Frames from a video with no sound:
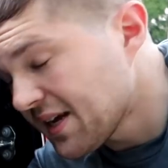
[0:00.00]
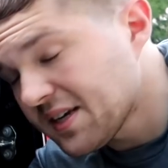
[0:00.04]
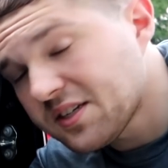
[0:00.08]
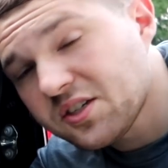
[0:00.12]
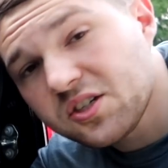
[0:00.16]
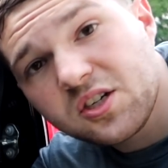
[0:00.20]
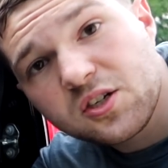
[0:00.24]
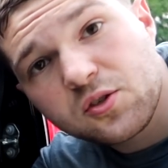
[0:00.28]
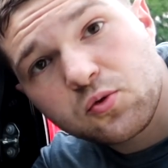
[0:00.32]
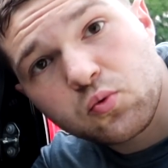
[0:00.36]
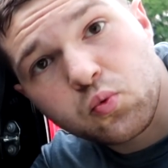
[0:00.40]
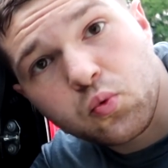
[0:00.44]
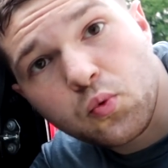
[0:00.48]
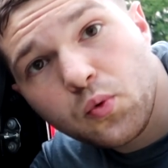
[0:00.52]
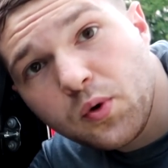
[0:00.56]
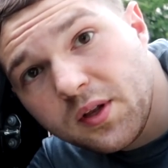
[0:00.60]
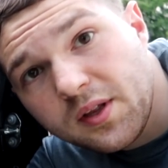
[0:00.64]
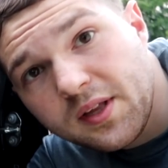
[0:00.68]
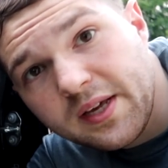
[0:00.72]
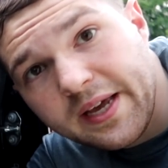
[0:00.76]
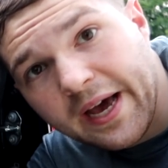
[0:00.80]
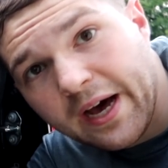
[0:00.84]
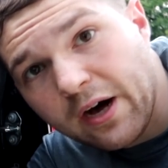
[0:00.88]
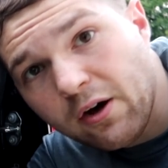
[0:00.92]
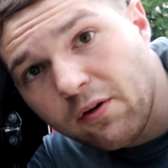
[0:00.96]
It's just
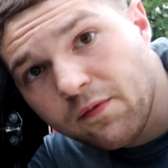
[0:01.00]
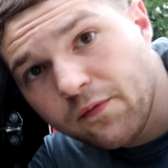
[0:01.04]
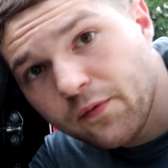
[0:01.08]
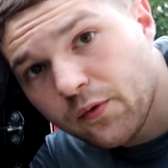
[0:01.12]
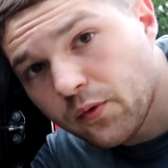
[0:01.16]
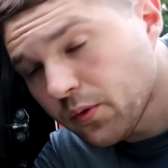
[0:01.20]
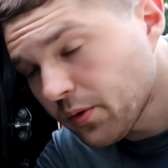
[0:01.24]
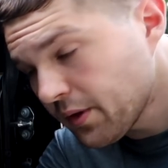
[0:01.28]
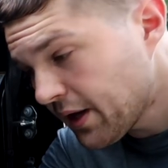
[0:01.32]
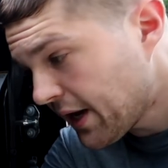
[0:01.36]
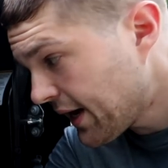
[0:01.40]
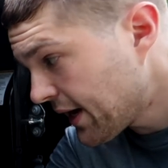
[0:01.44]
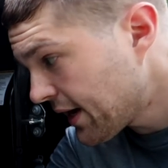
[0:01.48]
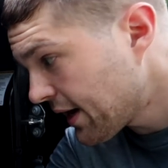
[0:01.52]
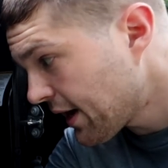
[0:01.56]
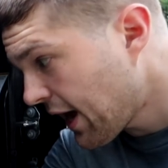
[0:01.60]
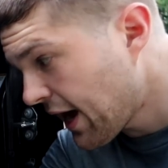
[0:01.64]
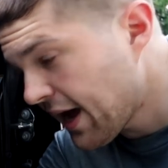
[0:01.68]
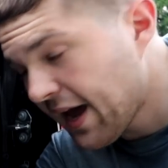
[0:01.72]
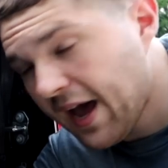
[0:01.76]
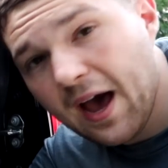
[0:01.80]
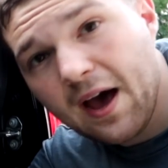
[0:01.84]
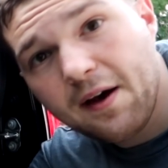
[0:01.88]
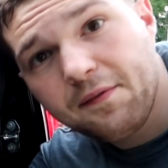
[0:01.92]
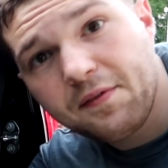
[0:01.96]
really helpful that
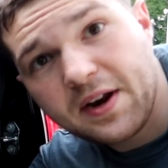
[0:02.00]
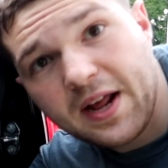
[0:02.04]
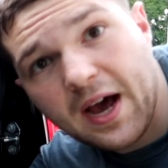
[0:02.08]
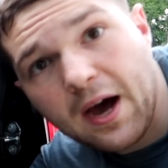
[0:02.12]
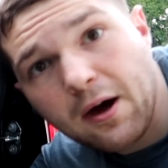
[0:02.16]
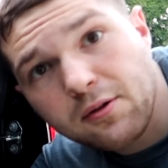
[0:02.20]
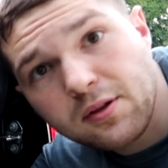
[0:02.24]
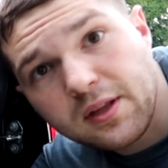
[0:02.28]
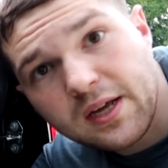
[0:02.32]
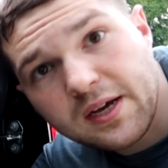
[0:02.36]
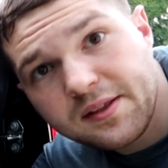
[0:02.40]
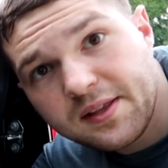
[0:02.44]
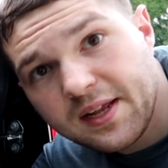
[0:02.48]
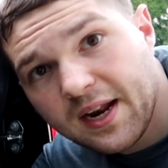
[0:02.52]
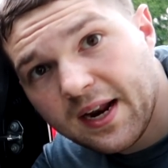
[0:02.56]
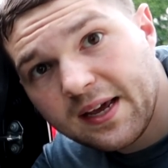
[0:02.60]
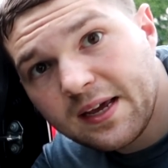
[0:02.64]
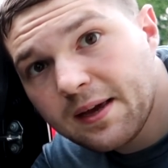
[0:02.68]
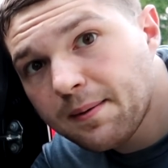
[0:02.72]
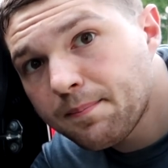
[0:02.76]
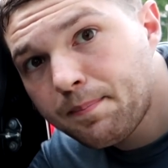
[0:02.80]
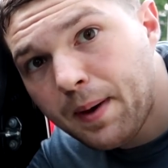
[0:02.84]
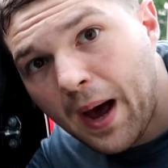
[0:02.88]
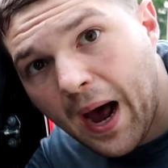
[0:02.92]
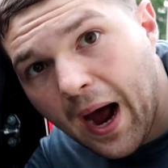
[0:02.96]
I have an outlet that I
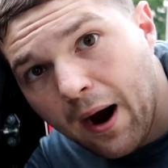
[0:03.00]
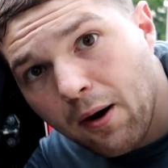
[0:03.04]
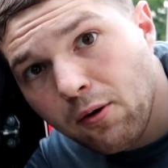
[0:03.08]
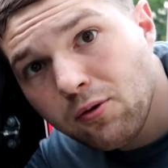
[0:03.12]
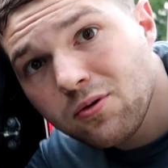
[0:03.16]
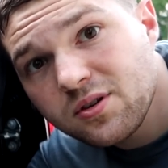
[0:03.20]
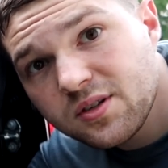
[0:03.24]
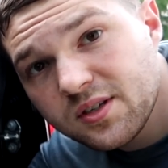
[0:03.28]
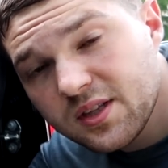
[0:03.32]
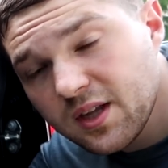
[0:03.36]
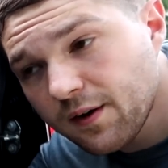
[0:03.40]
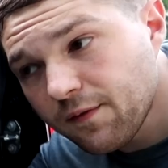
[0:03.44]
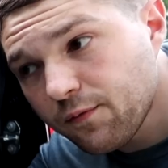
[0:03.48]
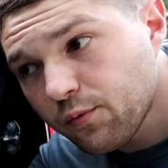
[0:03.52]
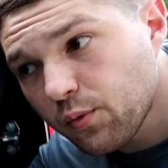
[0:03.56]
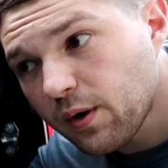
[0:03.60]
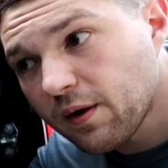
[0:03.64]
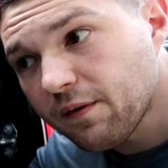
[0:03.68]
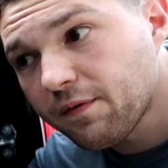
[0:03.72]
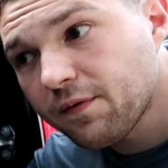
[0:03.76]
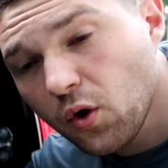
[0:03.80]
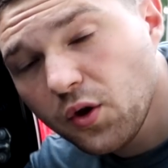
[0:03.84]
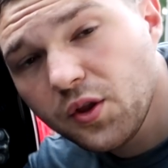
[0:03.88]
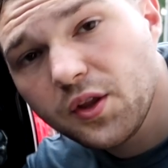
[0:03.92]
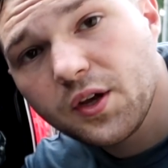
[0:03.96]
can power stuff
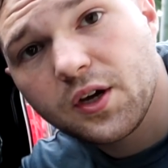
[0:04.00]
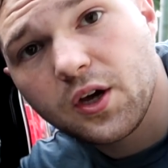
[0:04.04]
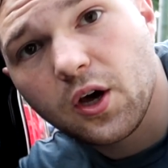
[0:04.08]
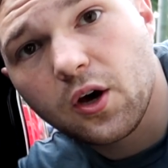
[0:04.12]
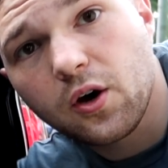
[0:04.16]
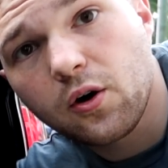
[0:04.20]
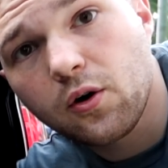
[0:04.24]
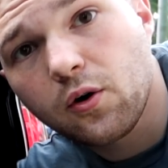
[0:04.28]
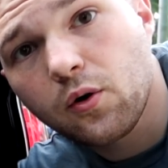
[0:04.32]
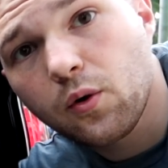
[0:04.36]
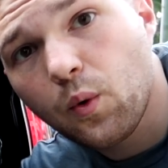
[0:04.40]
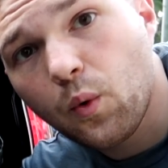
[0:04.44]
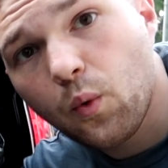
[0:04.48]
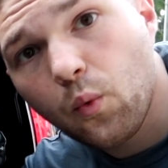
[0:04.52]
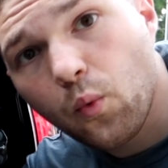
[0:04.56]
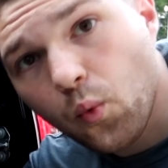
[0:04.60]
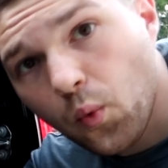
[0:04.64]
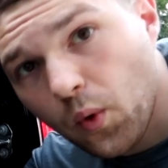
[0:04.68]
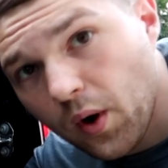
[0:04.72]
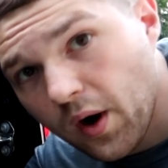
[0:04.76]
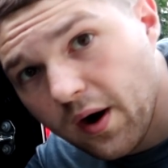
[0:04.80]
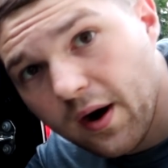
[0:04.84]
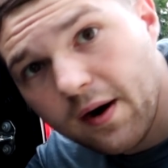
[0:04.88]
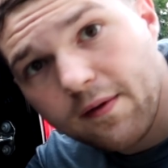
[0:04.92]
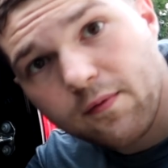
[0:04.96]
with on the go
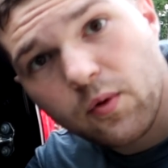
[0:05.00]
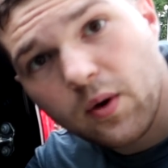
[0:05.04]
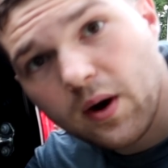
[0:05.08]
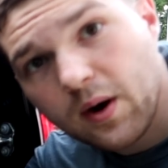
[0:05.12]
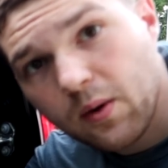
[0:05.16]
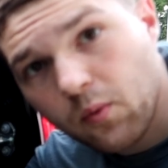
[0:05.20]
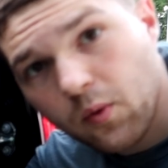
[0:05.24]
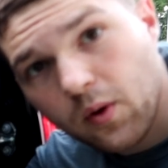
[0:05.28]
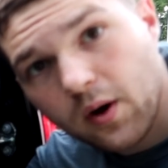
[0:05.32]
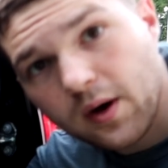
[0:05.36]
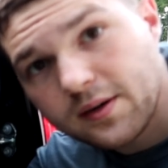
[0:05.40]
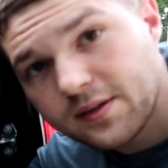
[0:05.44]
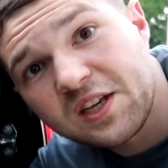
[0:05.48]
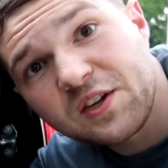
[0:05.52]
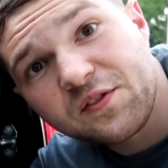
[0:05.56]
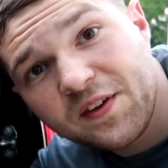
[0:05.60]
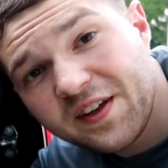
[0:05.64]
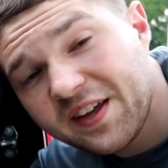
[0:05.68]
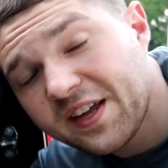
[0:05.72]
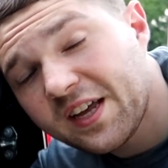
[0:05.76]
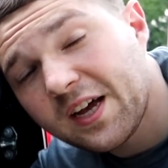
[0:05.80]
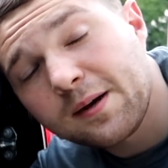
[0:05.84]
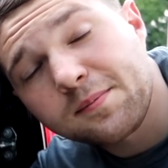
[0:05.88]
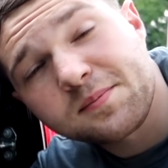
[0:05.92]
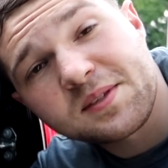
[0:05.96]
wherever I want. This
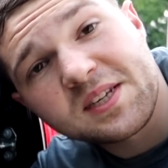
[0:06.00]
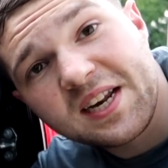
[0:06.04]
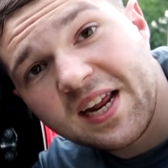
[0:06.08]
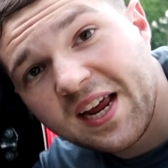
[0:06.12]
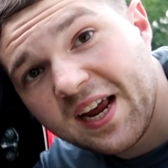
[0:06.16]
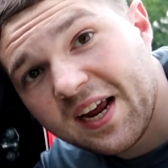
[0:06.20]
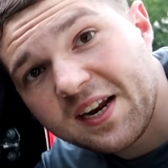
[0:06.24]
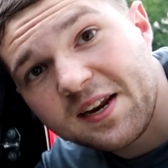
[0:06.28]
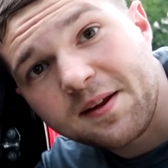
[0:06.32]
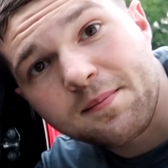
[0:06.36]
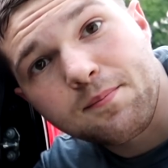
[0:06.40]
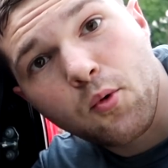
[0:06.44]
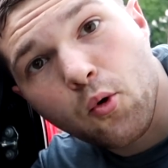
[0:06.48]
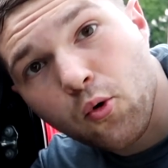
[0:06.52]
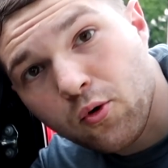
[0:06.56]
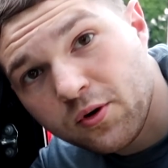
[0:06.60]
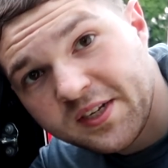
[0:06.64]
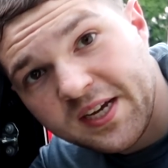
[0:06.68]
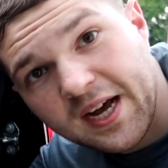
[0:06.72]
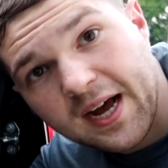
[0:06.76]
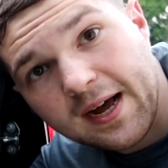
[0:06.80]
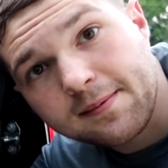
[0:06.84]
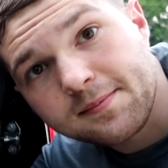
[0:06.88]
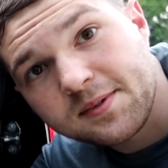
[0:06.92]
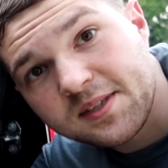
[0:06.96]
thing comes in handy more
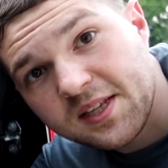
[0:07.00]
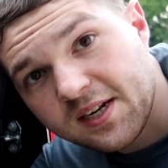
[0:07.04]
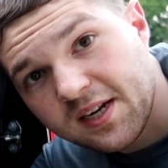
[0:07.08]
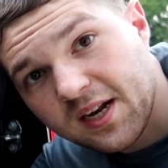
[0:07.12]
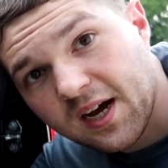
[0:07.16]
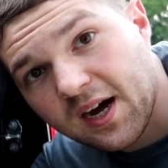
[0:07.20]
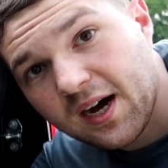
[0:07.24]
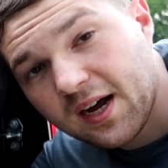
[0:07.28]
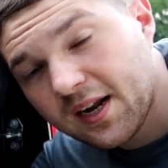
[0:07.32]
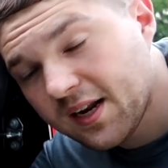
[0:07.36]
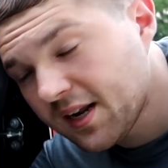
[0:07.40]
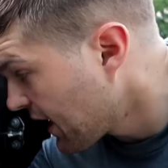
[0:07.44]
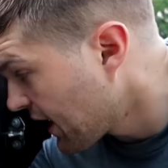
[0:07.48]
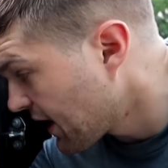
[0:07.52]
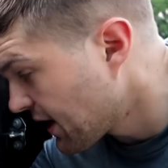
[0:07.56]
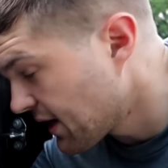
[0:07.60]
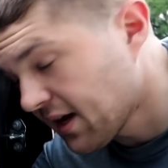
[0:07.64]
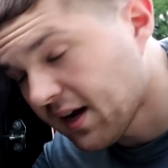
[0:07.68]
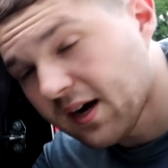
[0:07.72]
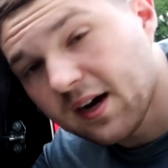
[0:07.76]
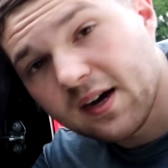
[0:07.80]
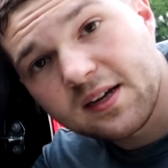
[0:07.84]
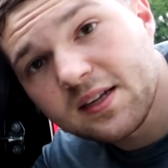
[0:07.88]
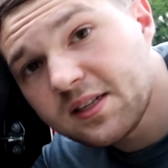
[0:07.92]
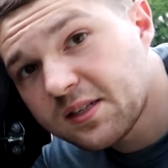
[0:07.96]
times than not,
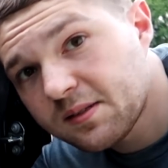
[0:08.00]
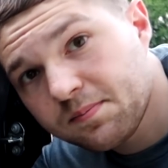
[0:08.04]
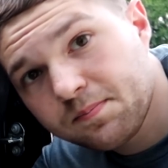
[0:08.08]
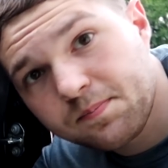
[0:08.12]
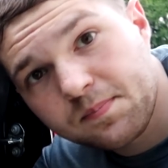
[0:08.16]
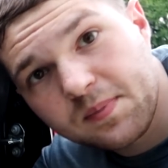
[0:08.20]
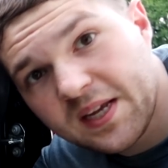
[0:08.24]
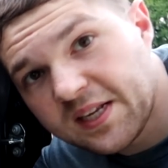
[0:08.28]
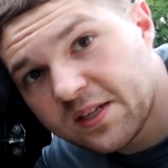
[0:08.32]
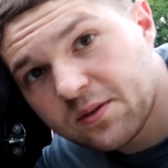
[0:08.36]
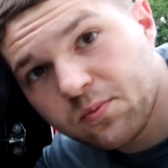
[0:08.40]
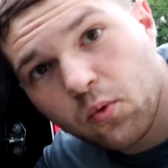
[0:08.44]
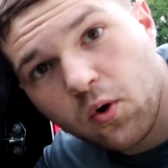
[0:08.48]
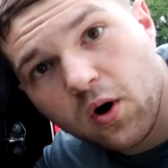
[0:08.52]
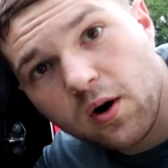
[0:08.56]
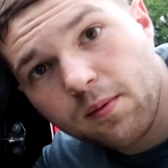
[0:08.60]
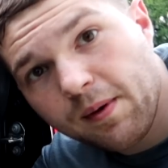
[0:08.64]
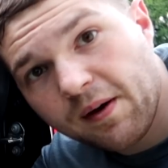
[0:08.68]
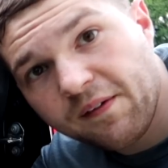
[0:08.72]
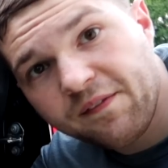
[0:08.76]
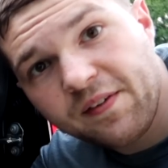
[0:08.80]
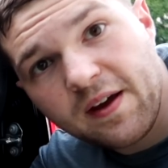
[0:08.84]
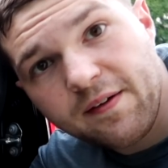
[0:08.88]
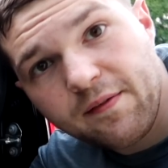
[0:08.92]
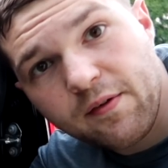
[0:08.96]
and it's one of
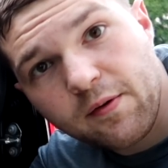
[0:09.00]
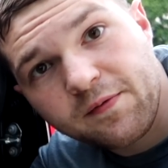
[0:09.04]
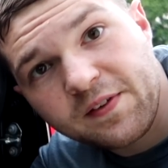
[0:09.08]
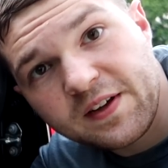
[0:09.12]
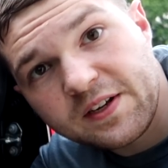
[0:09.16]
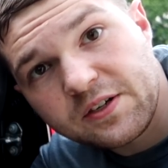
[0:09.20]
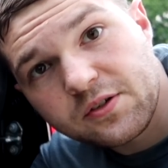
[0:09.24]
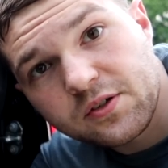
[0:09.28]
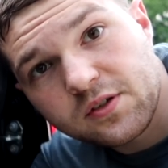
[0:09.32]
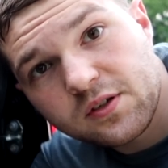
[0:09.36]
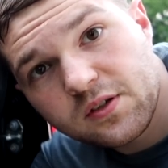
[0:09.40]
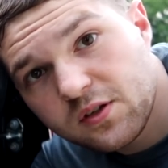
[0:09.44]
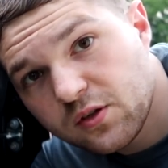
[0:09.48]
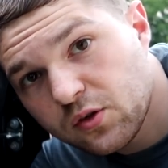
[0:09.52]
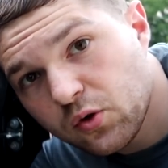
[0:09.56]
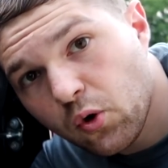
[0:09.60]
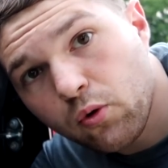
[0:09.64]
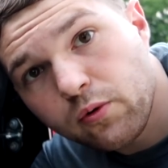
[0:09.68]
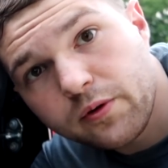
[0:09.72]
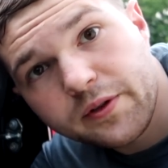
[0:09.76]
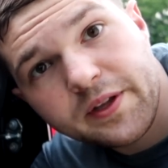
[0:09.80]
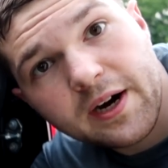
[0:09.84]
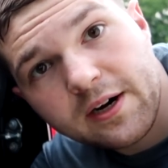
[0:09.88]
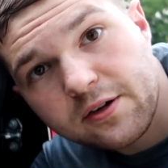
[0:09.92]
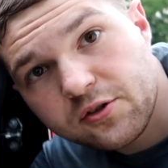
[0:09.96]
my favorite features of this
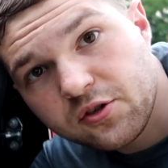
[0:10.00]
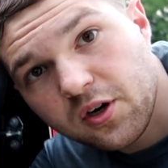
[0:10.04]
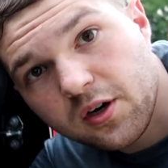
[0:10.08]
whole entire